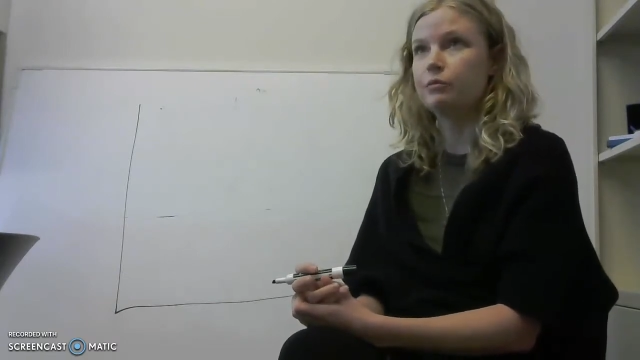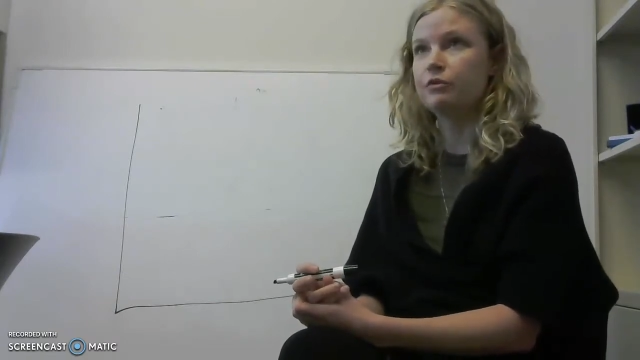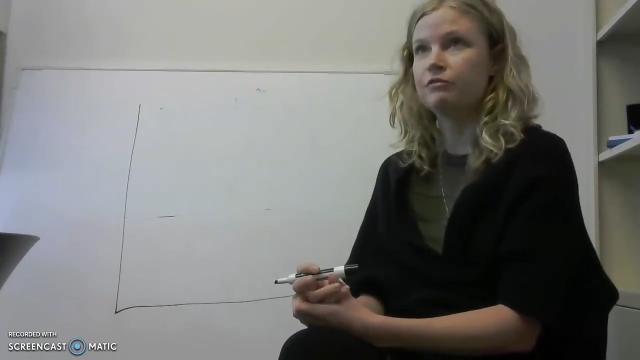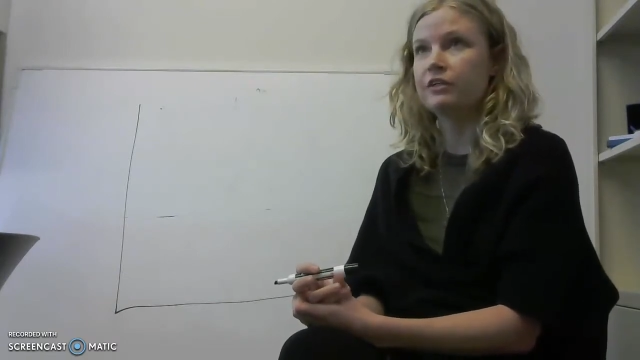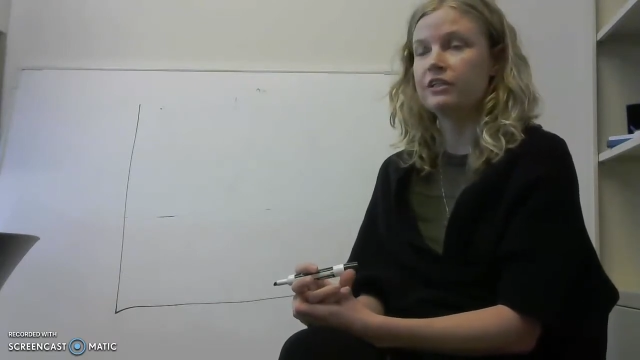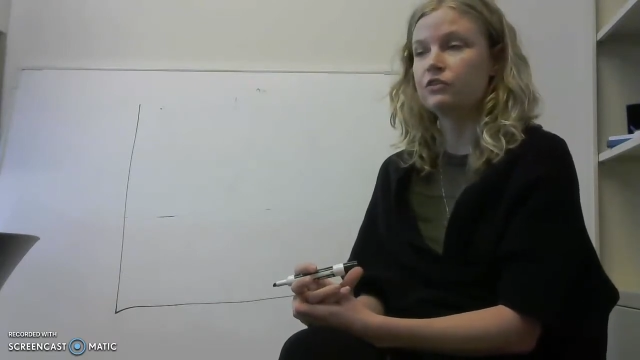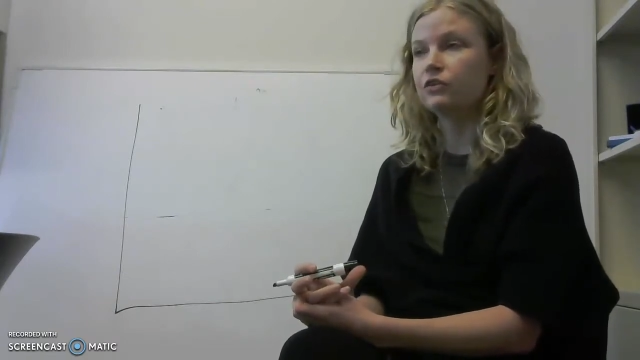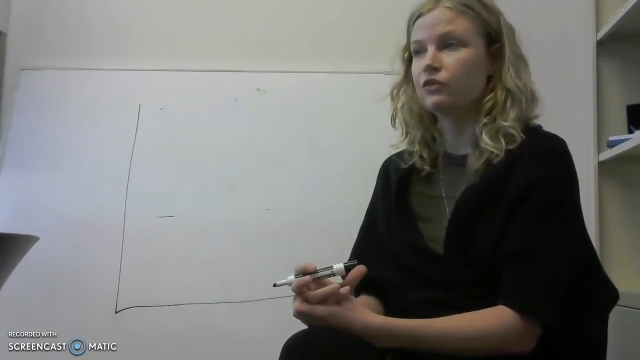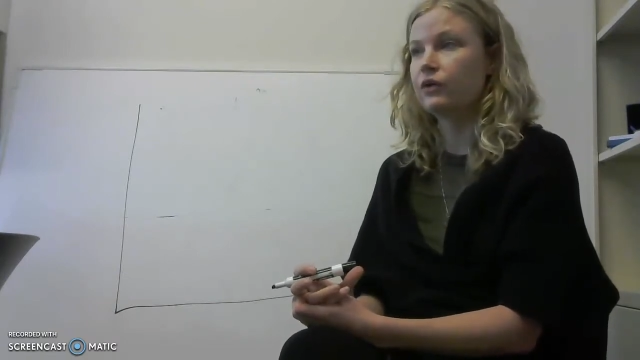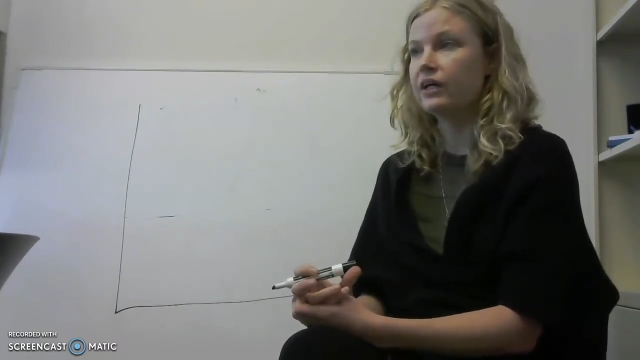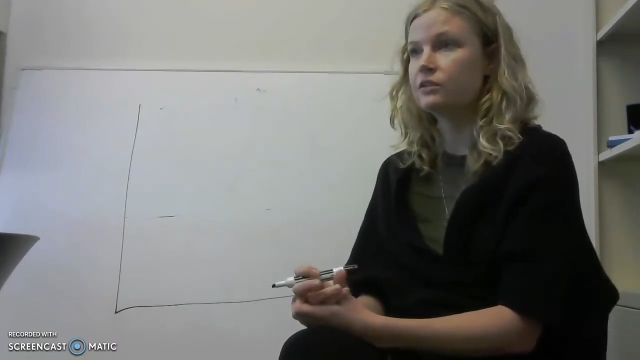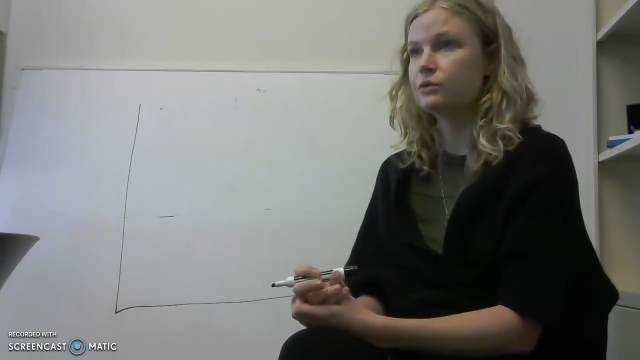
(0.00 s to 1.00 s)
professor in
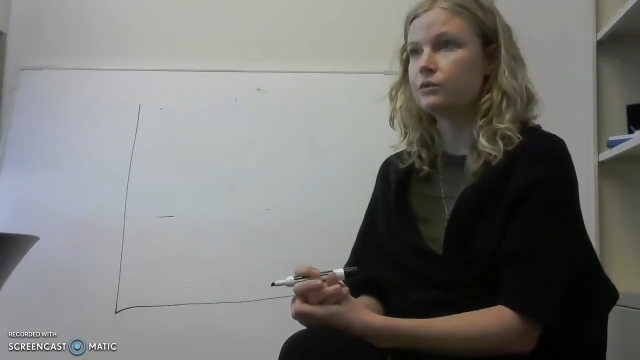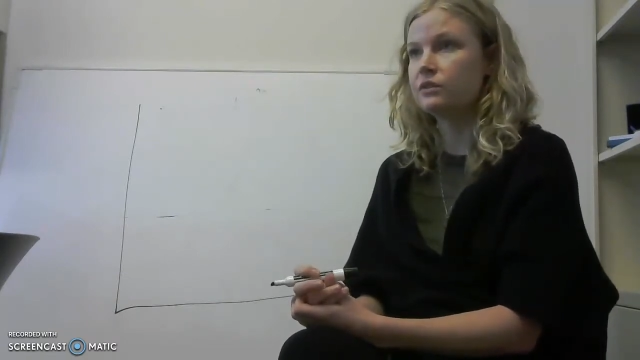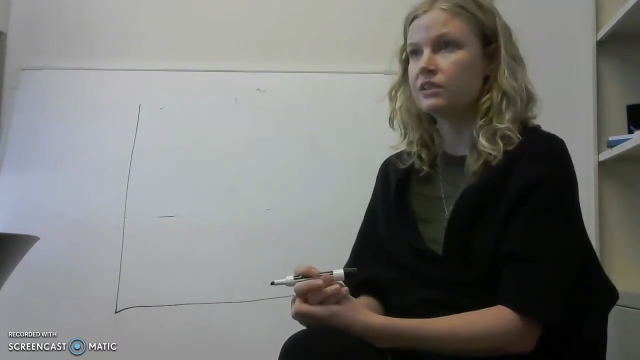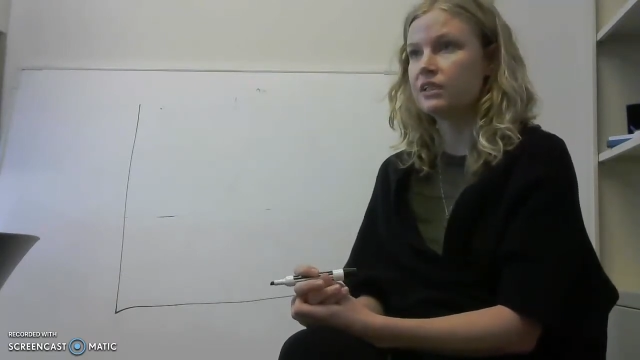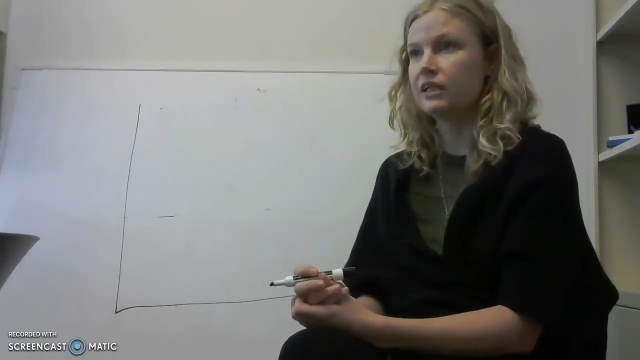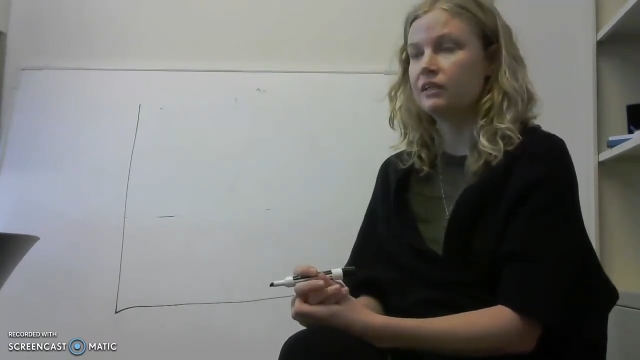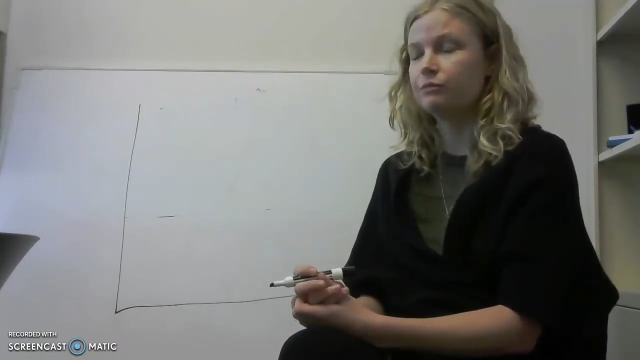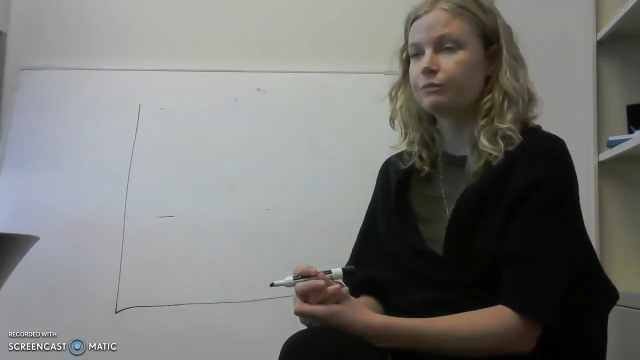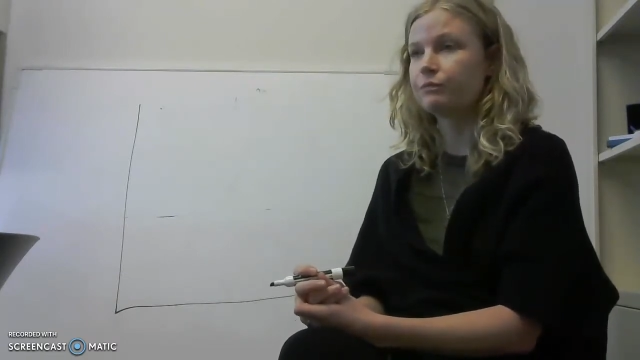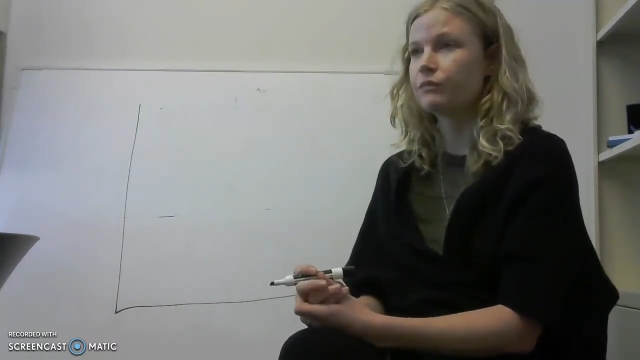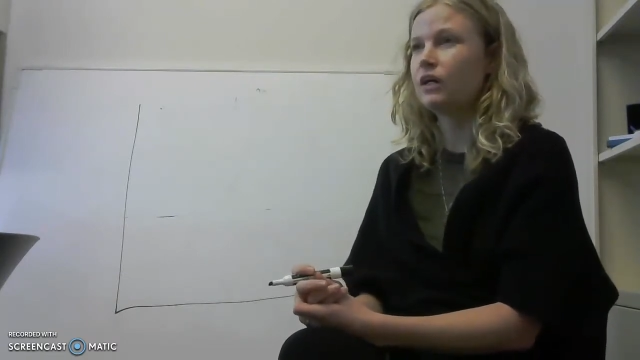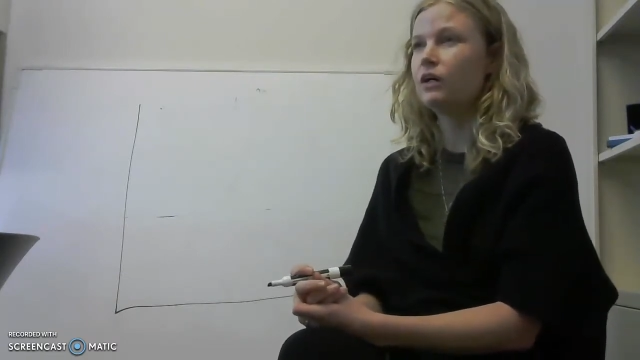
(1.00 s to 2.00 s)
grad school said,
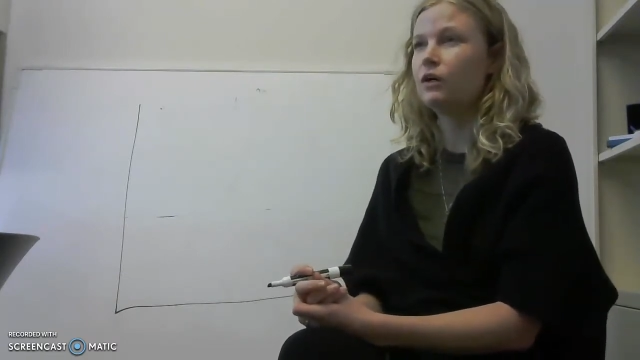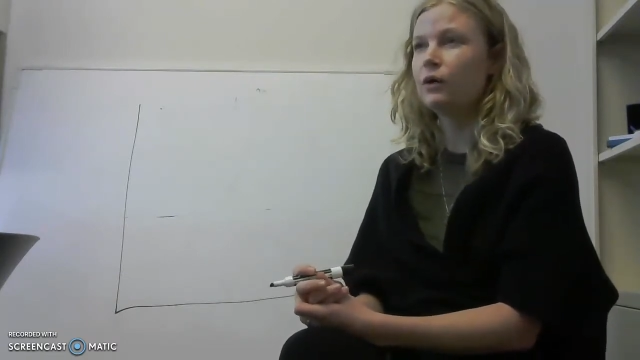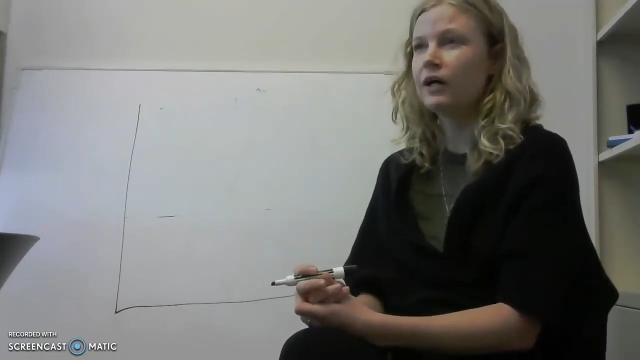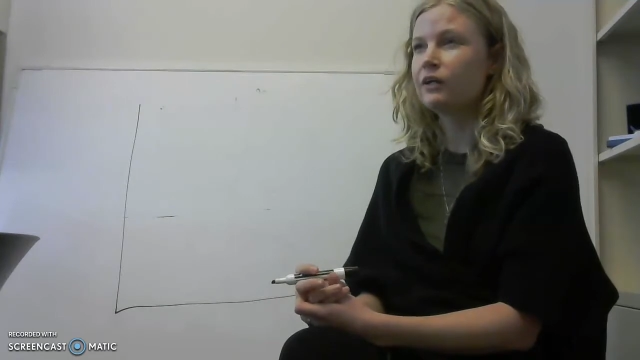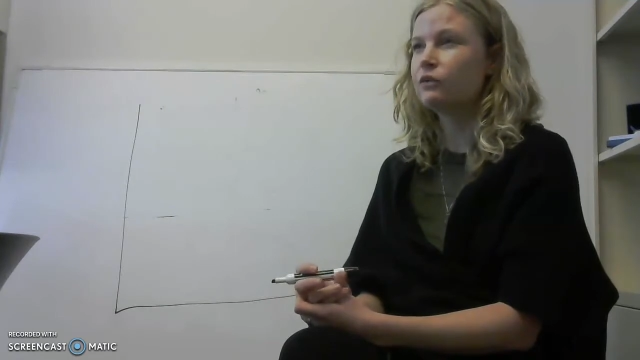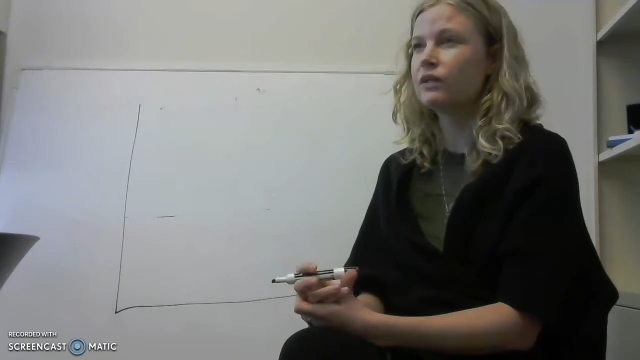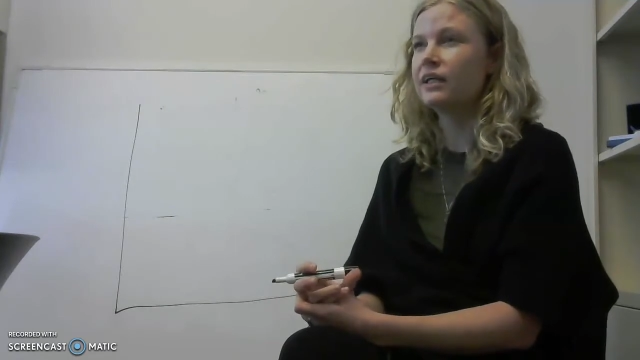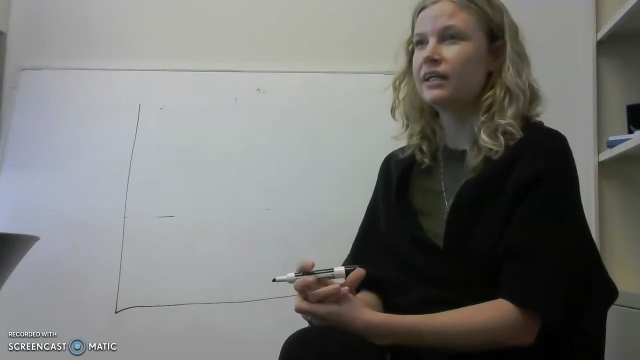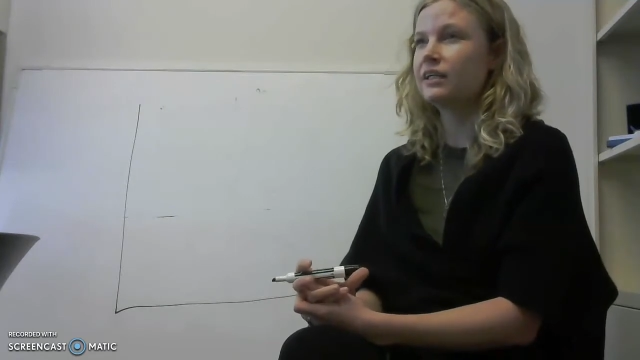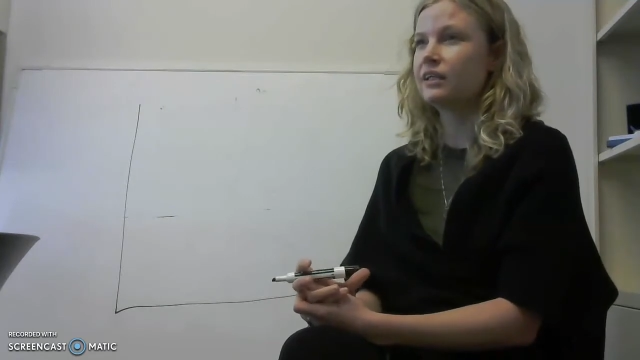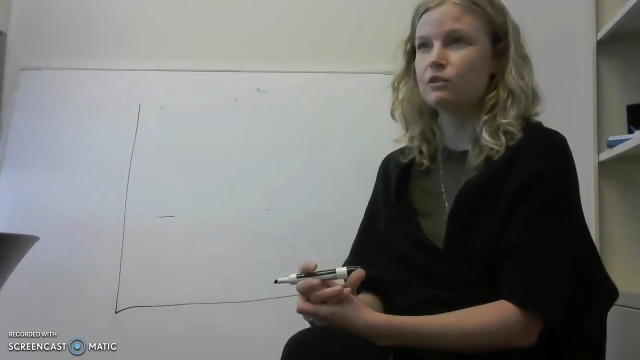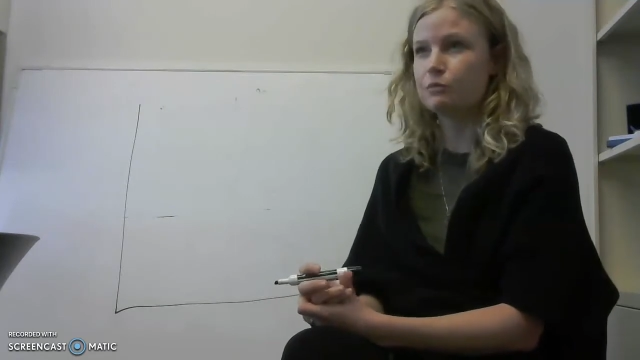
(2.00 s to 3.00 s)
oh, I don't like
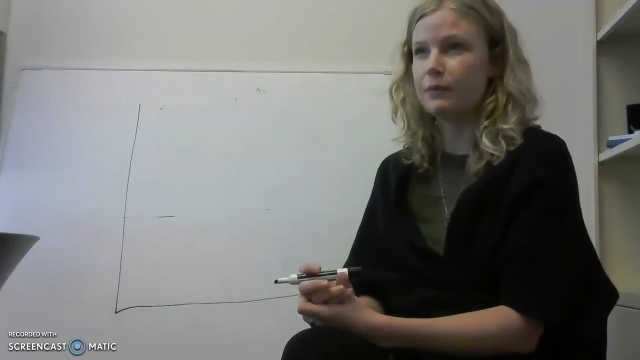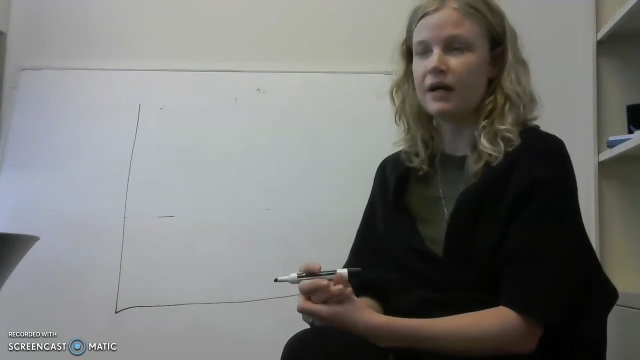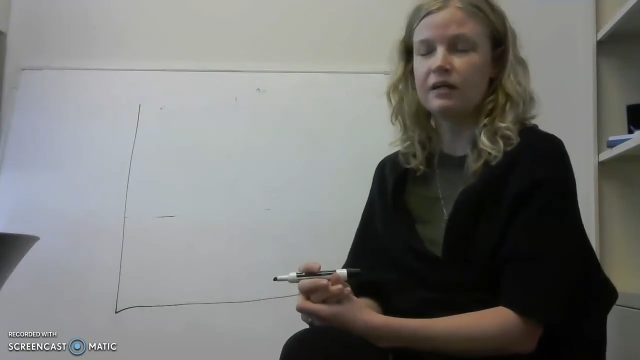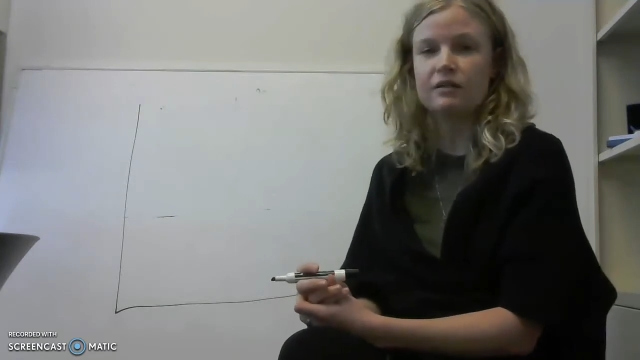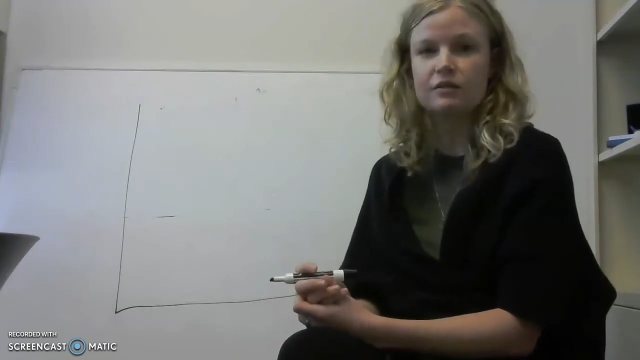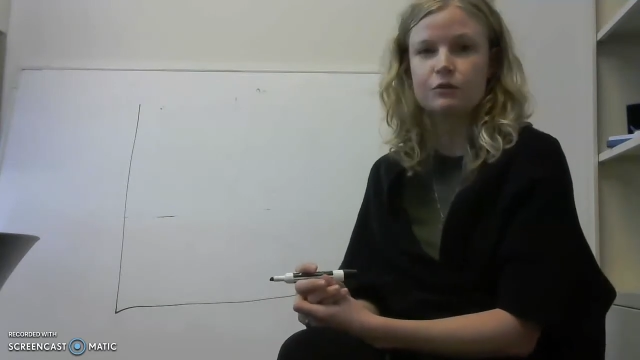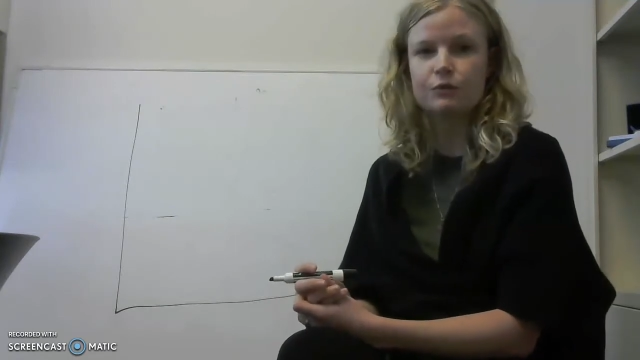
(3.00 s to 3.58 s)
those models.